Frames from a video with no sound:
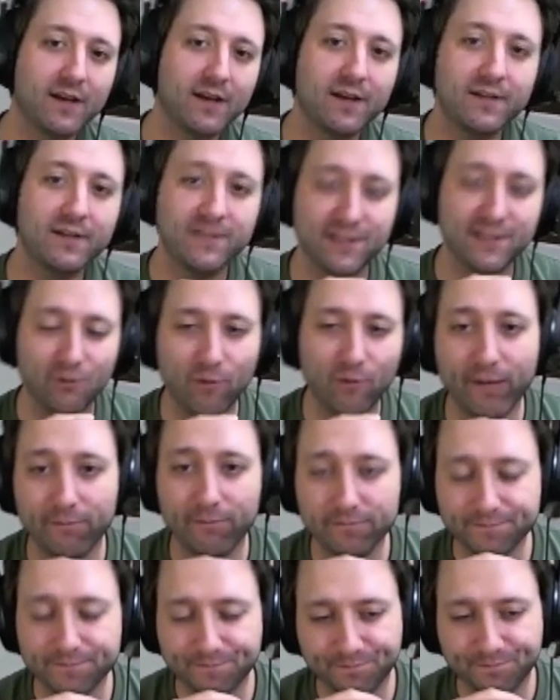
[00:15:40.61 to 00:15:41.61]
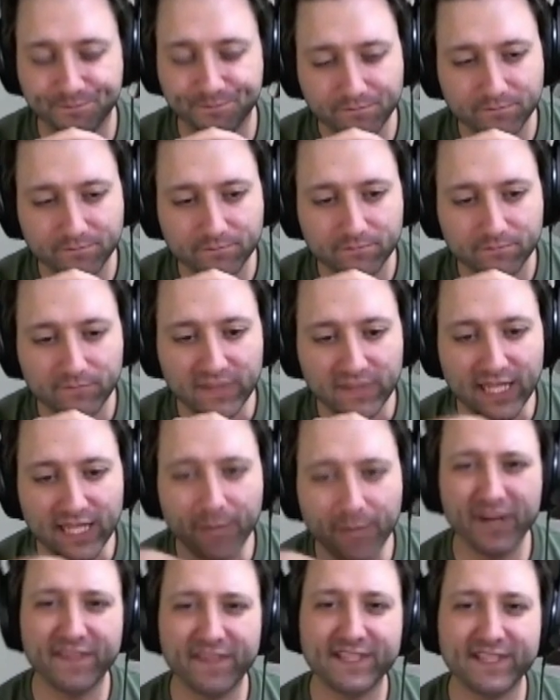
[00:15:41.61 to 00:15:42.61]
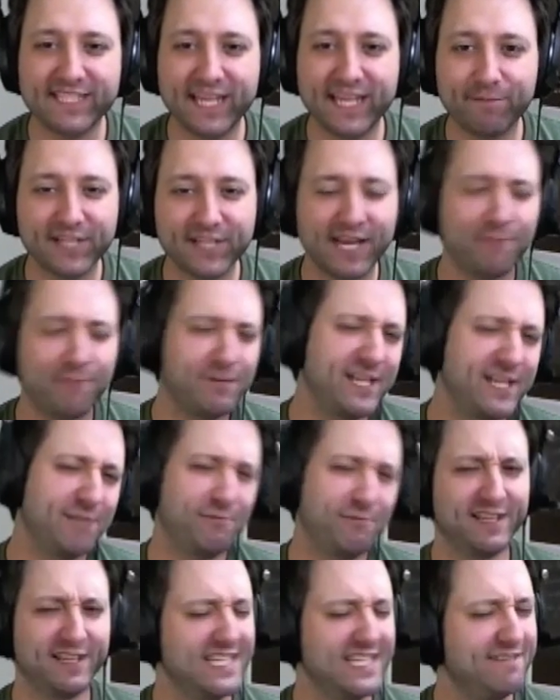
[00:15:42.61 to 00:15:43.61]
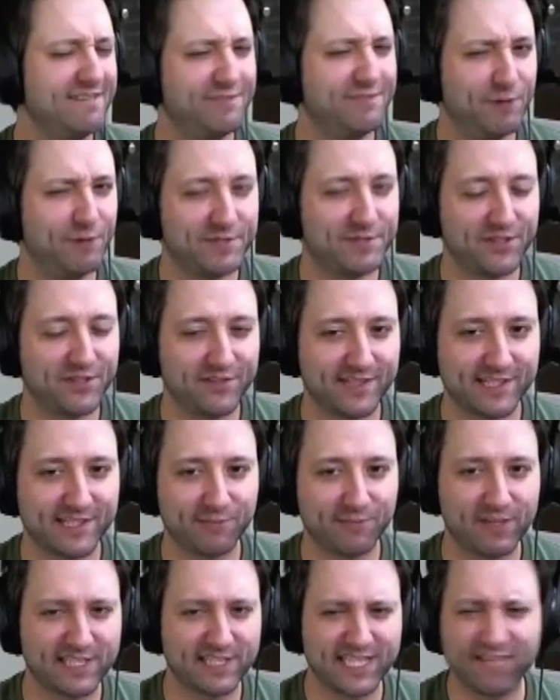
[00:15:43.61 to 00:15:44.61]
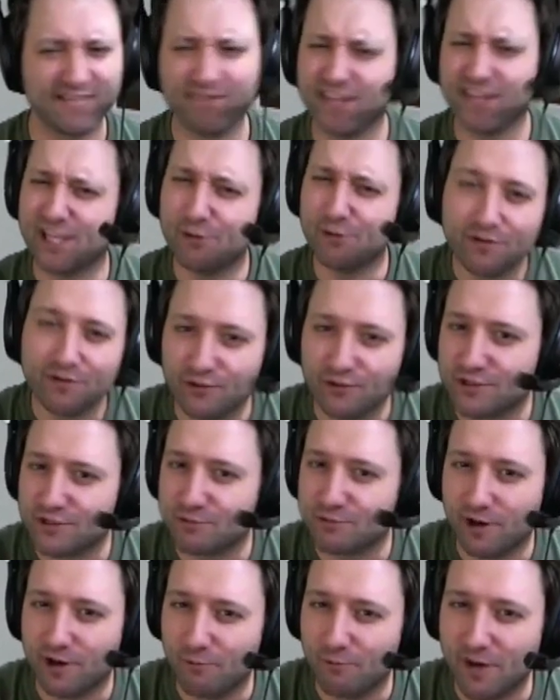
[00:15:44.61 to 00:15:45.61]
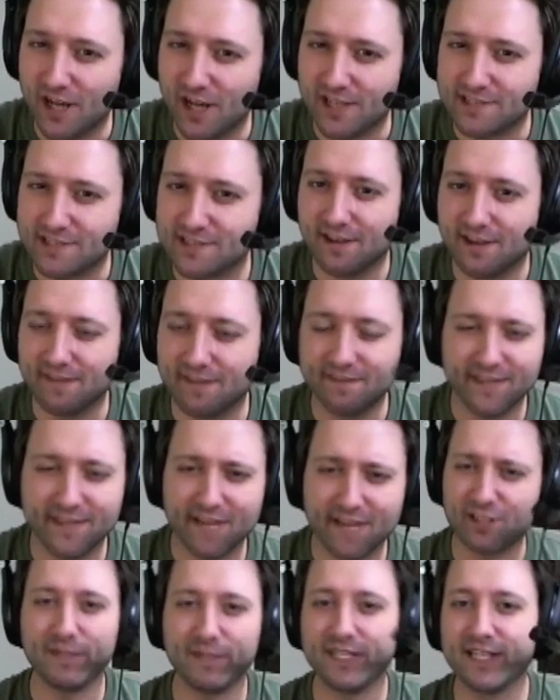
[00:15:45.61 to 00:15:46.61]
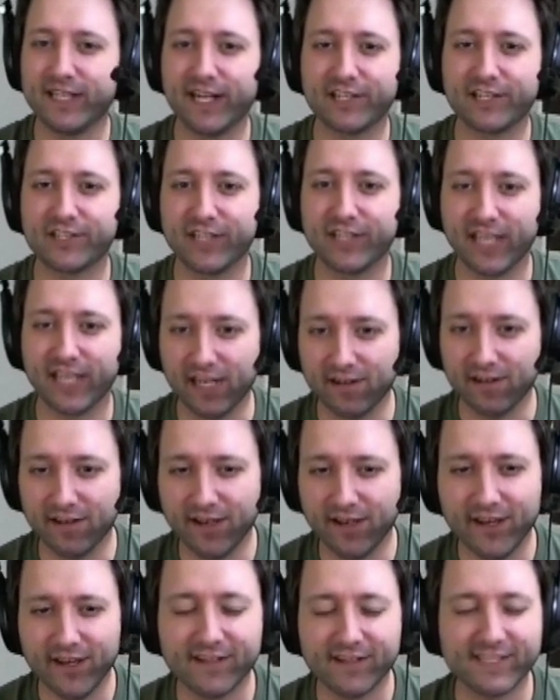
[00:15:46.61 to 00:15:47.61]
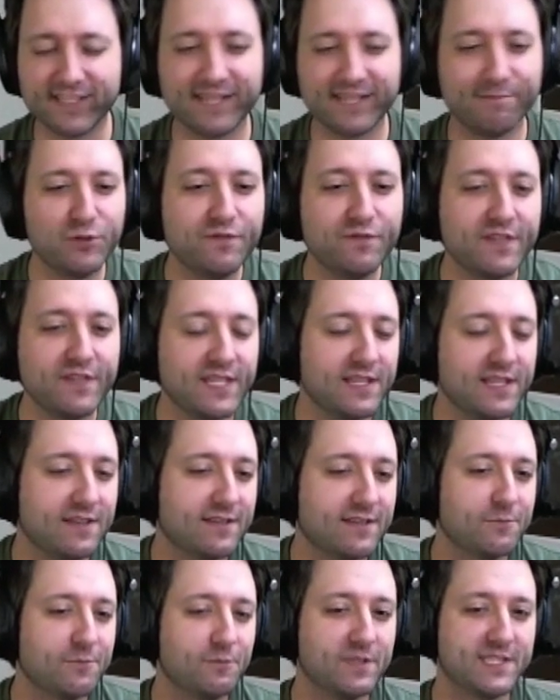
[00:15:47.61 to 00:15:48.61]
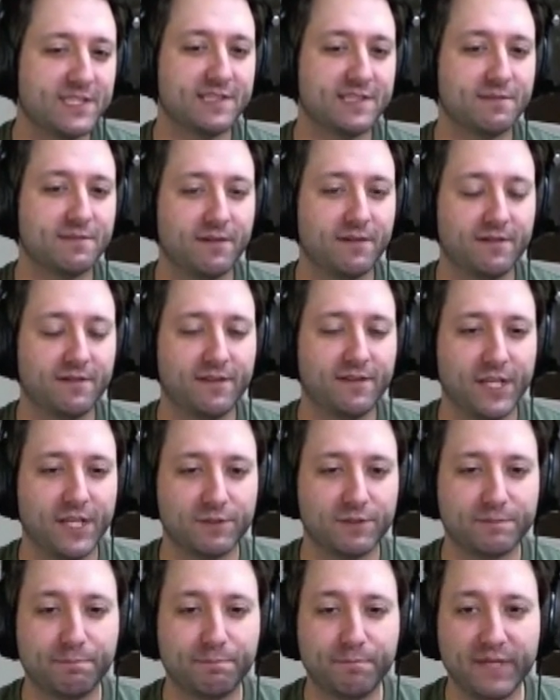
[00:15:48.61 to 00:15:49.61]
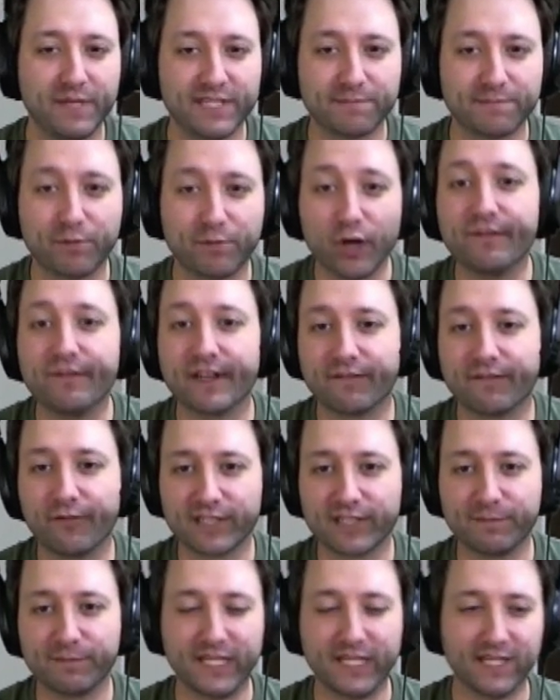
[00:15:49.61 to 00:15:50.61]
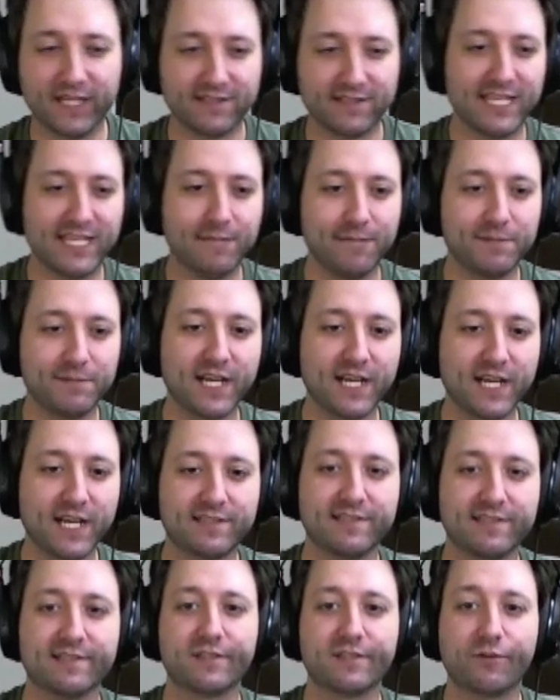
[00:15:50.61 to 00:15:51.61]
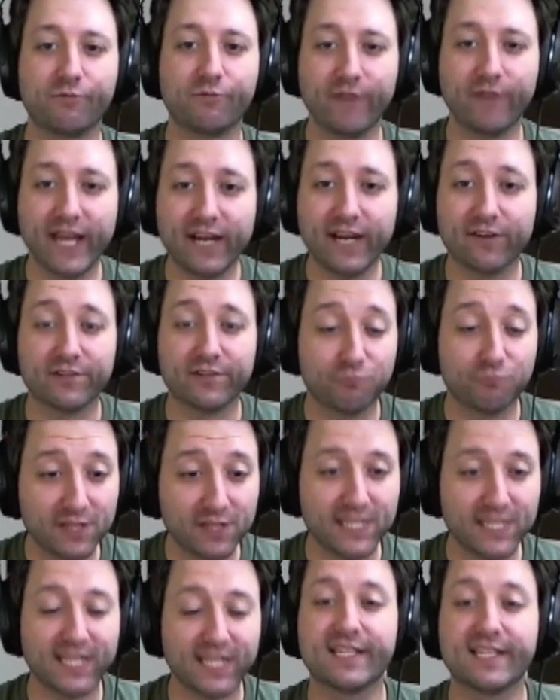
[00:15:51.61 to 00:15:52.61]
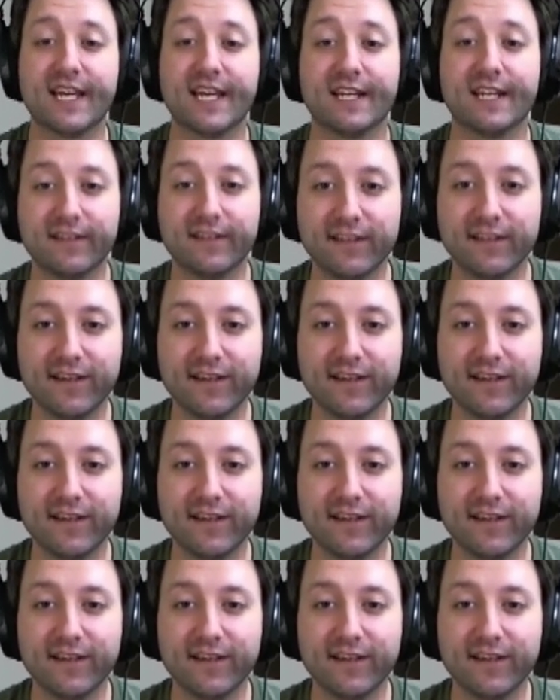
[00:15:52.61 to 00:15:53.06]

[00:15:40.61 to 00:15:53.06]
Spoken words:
to the web. But at the same time, we didn't want to leave the web series as it was, leave the universe where it was, and never to be touched again. So the movie was this, it's perfect for us, because it keeps us as creators really excited.